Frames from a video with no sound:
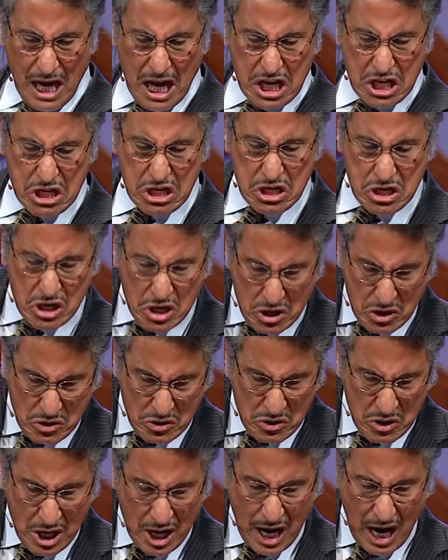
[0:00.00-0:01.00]
And
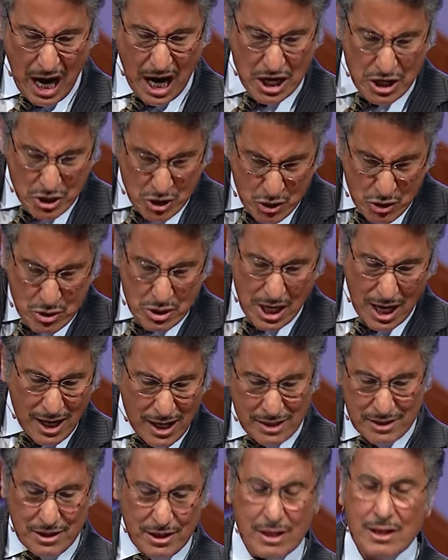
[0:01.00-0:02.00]
you, are you
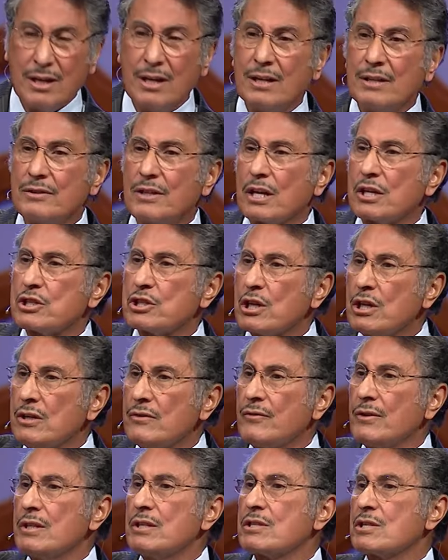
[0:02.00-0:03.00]
not the
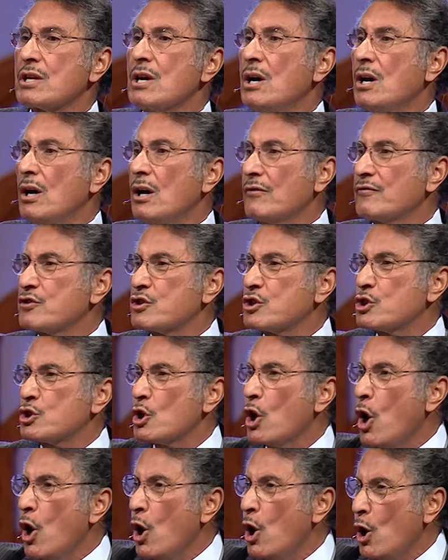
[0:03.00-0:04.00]
servants of
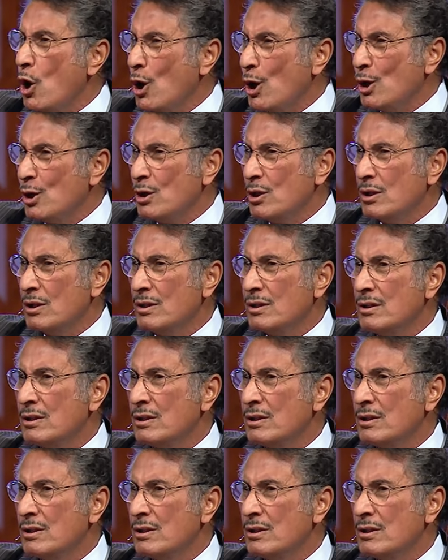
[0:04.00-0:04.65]
Saul?